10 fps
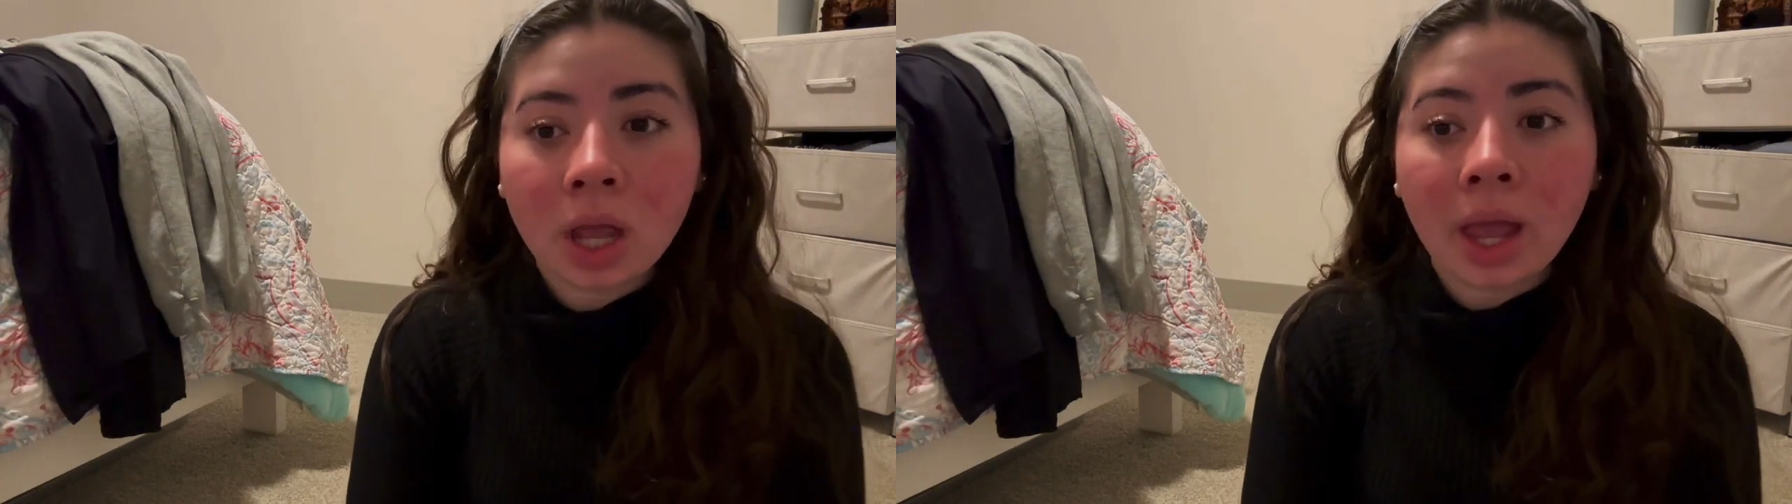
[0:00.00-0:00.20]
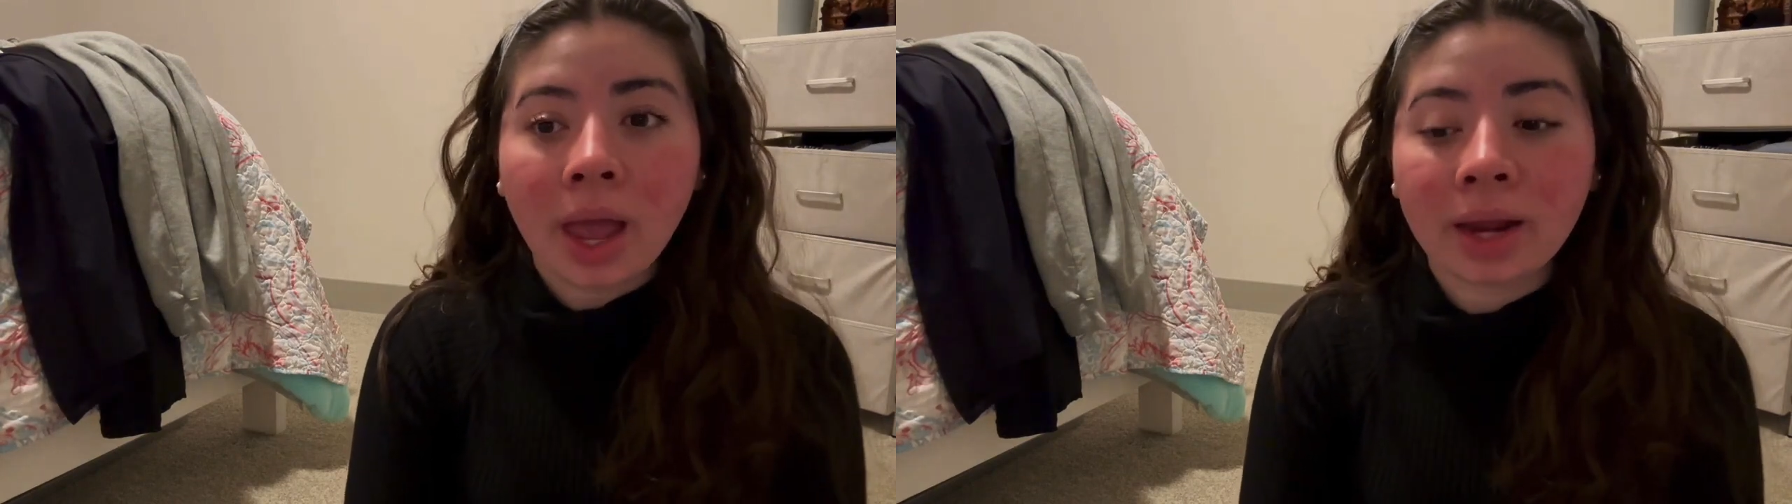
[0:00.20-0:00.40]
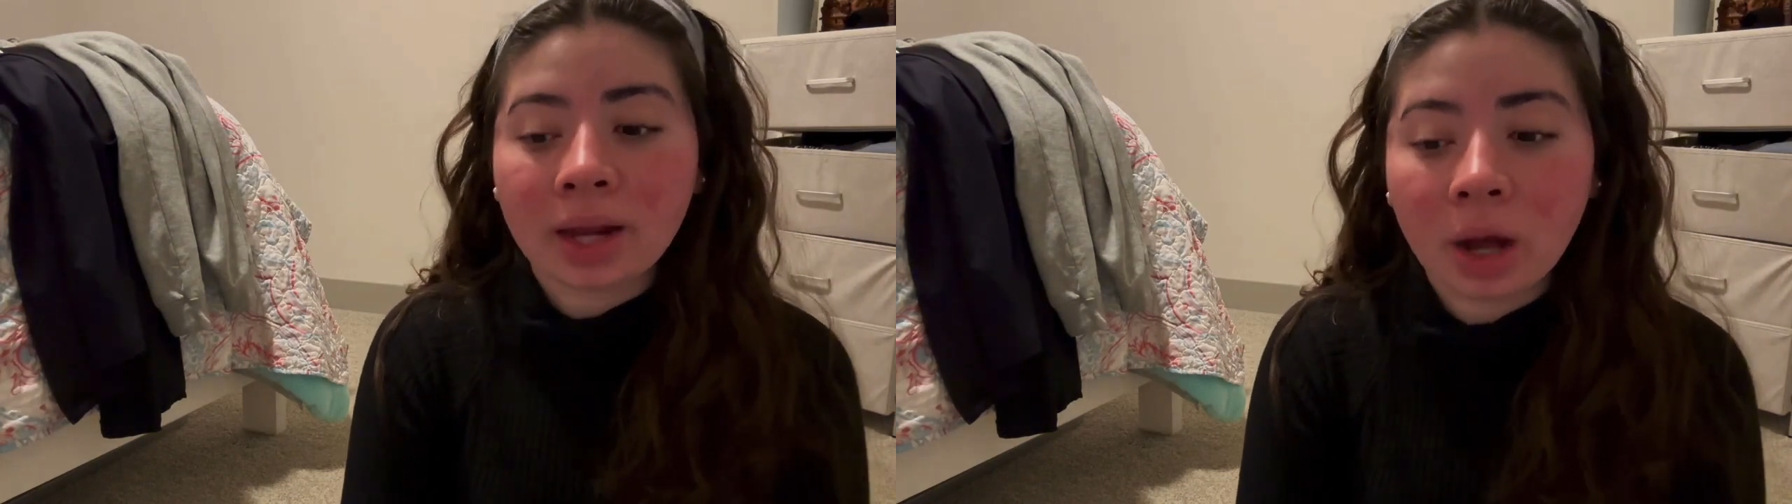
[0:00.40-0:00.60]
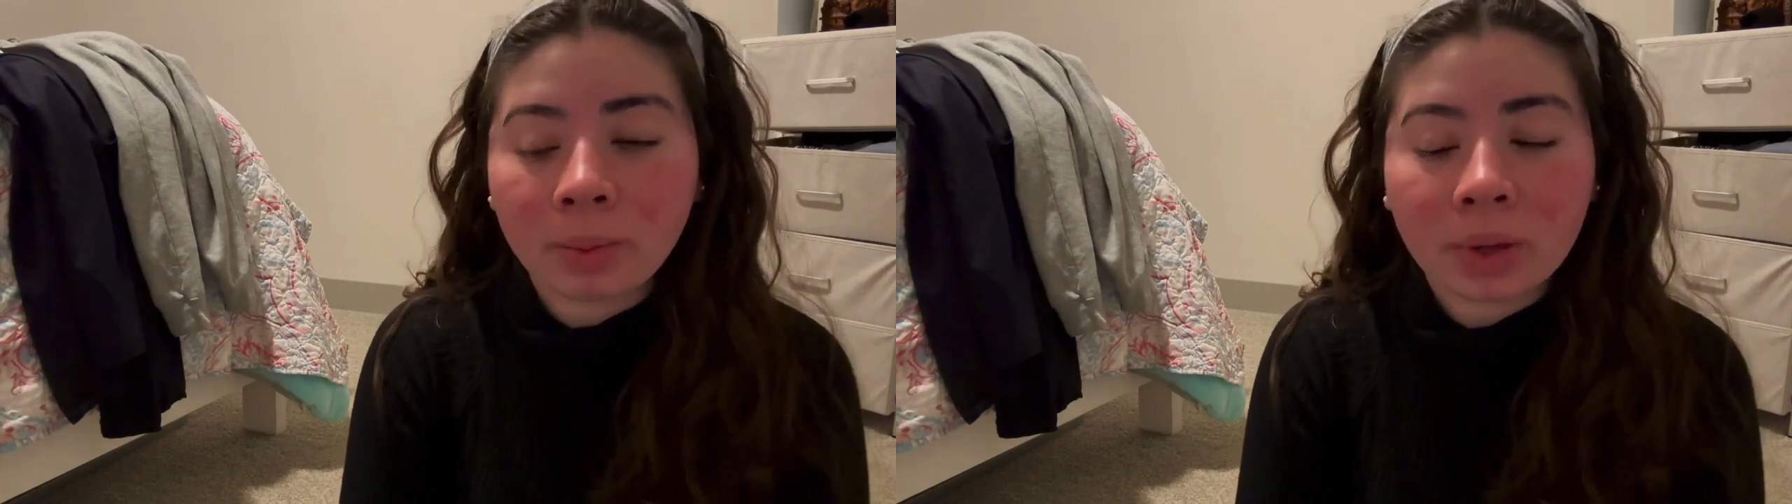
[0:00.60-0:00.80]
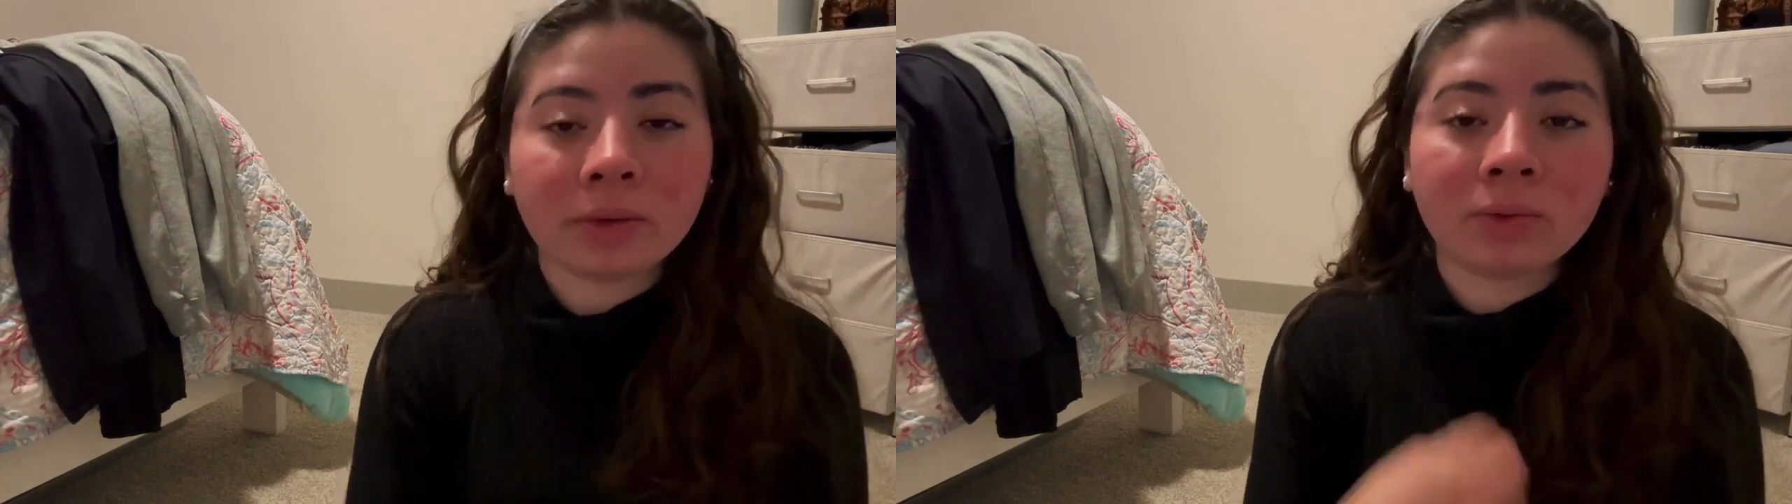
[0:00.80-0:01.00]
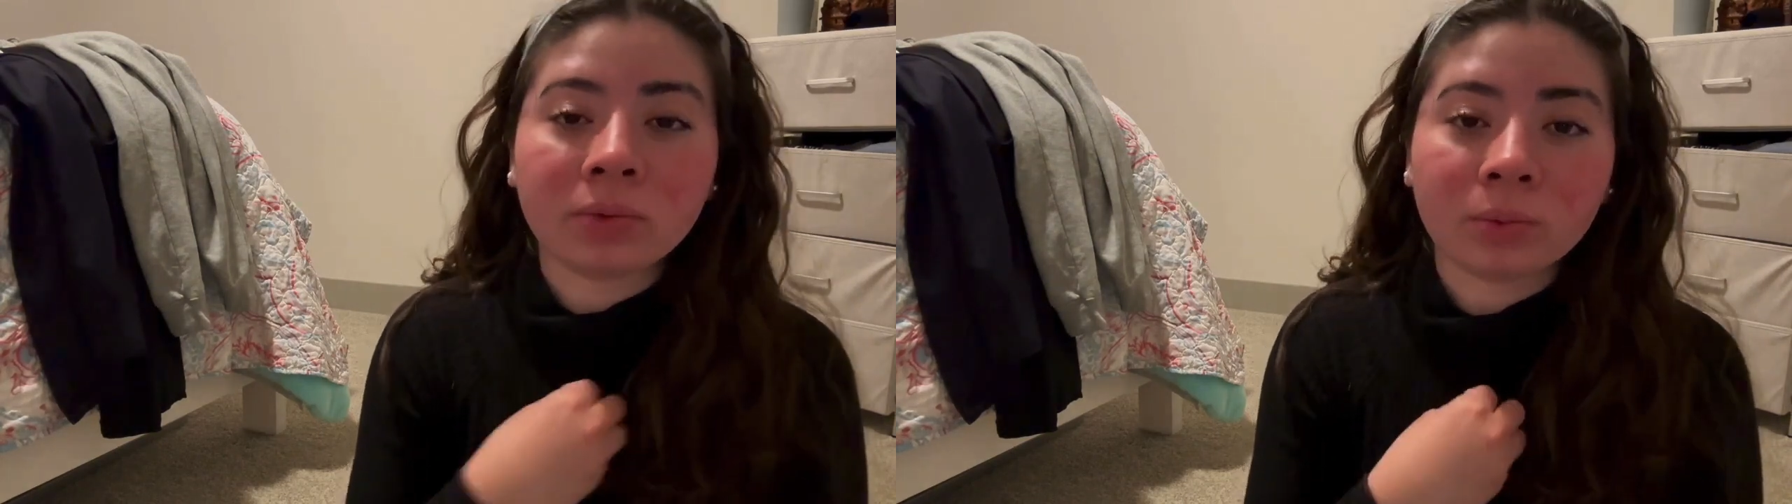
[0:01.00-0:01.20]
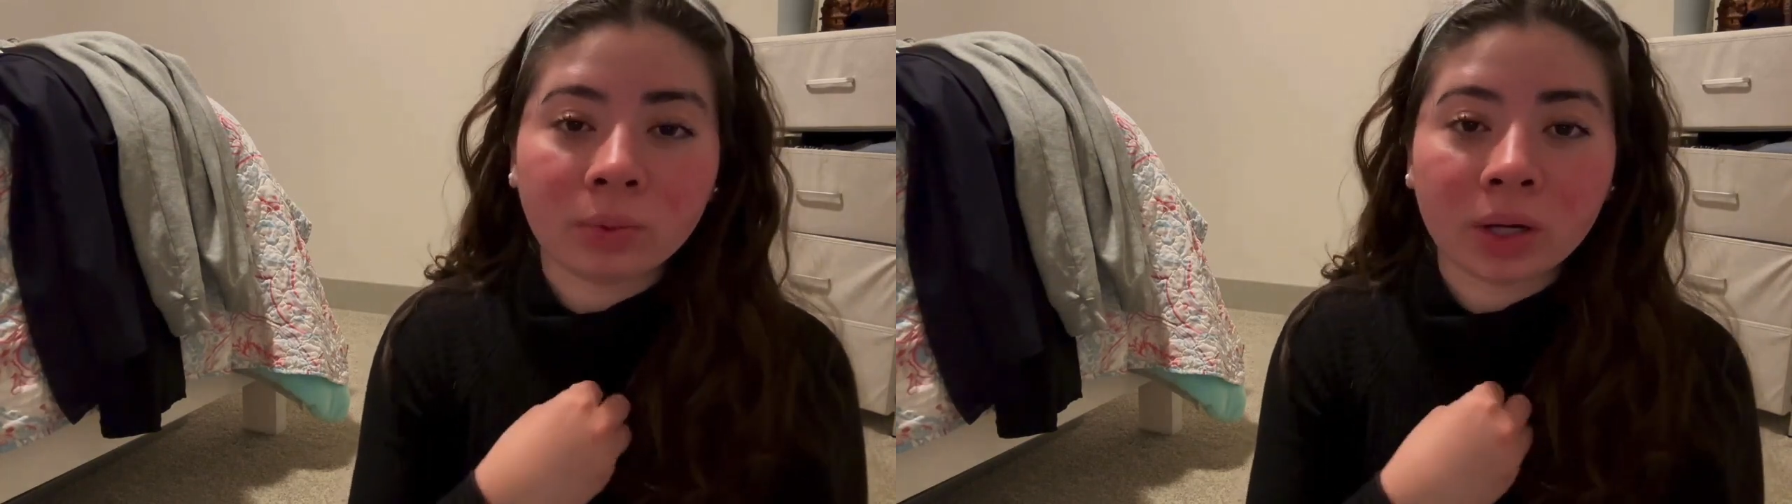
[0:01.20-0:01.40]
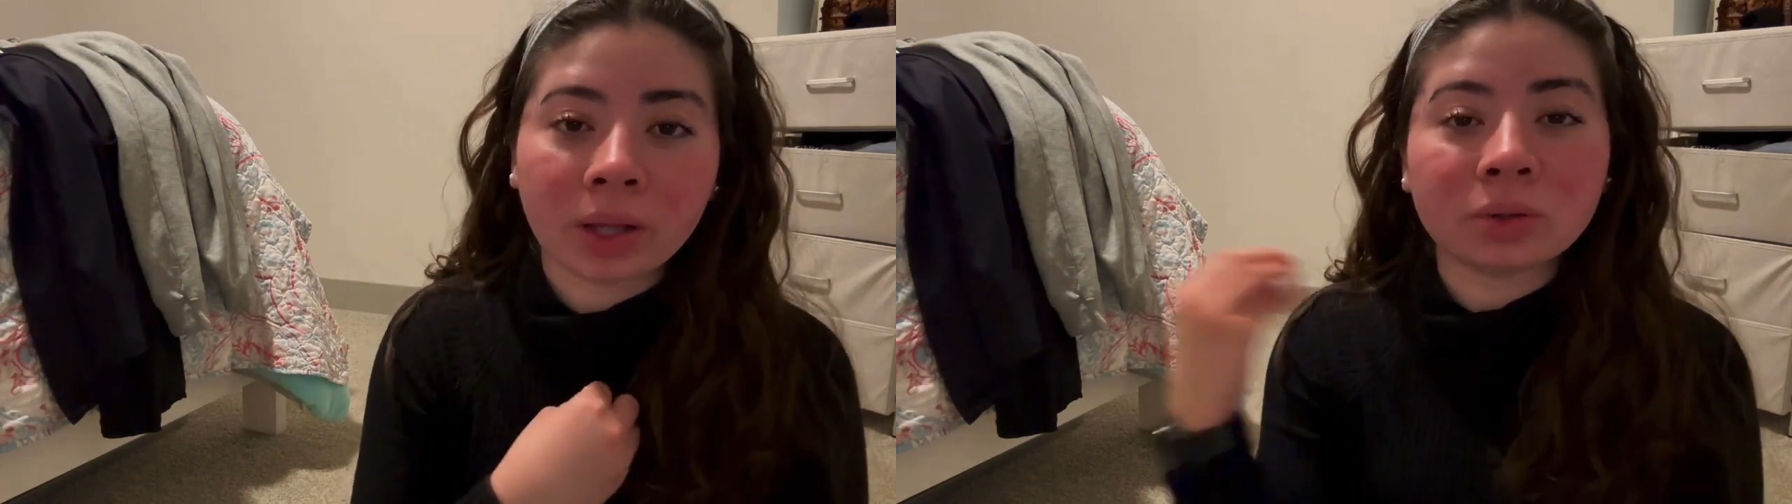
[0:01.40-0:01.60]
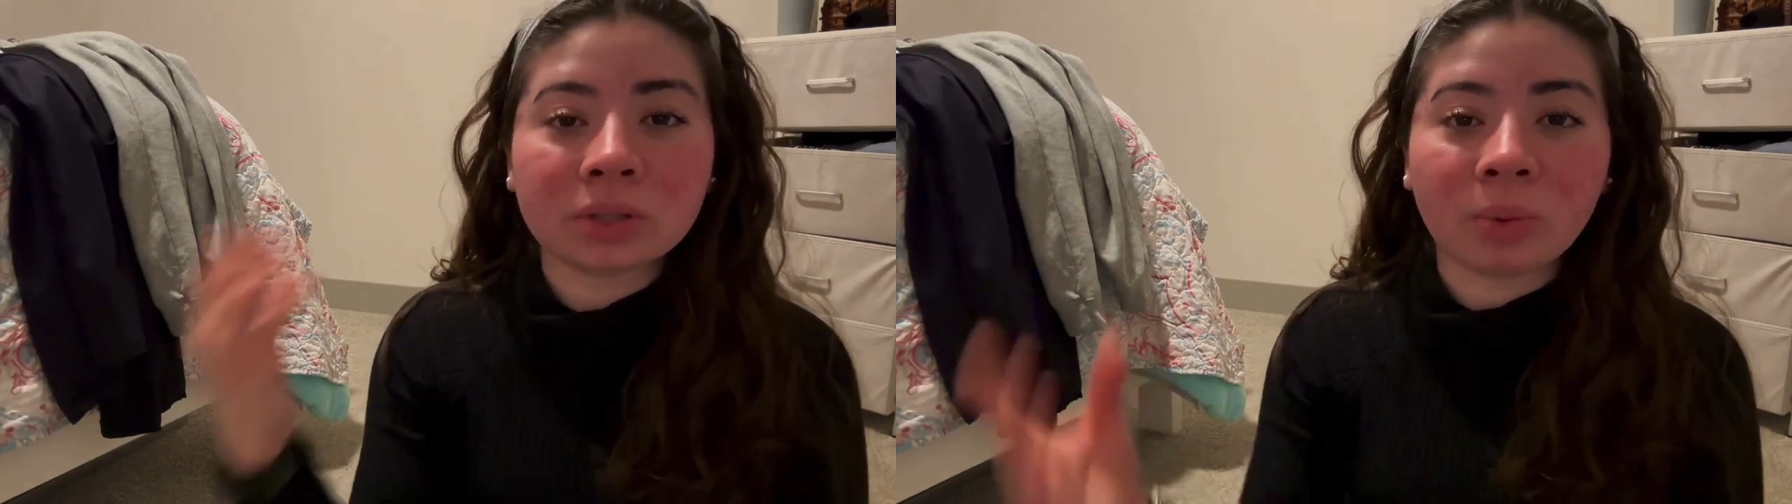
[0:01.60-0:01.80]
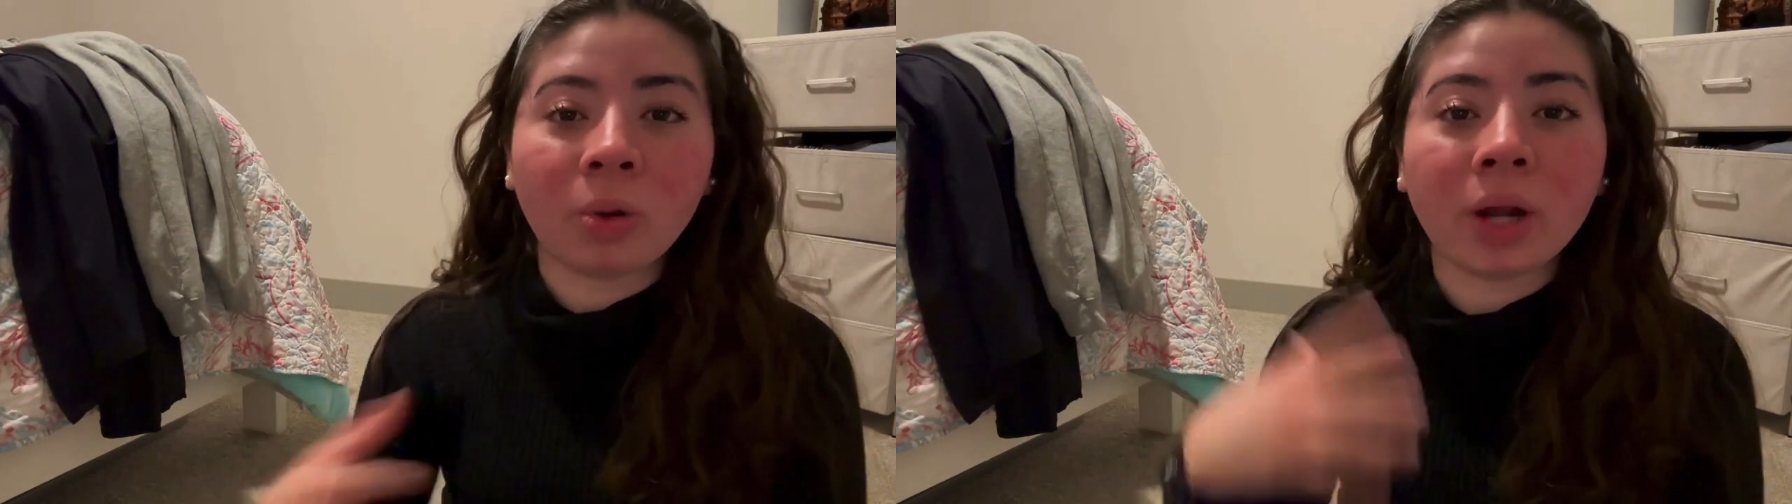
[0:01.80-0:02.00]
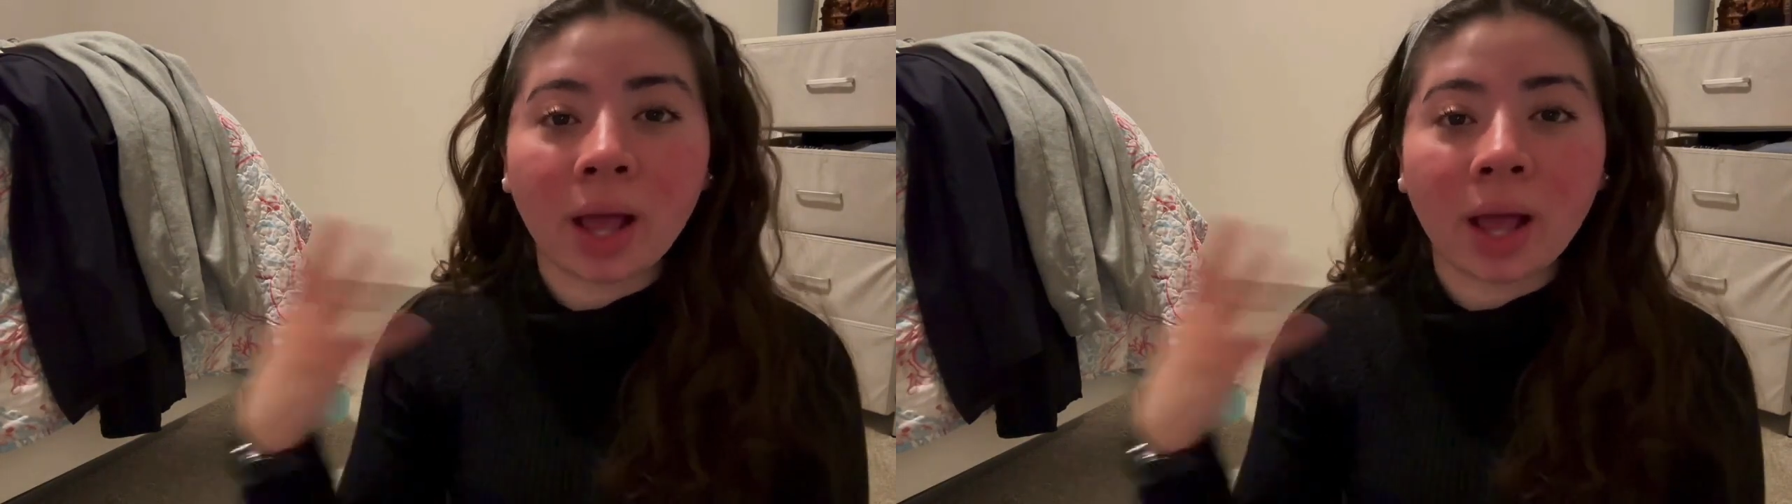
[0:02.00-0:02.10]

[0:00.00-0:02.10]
and help me realize someone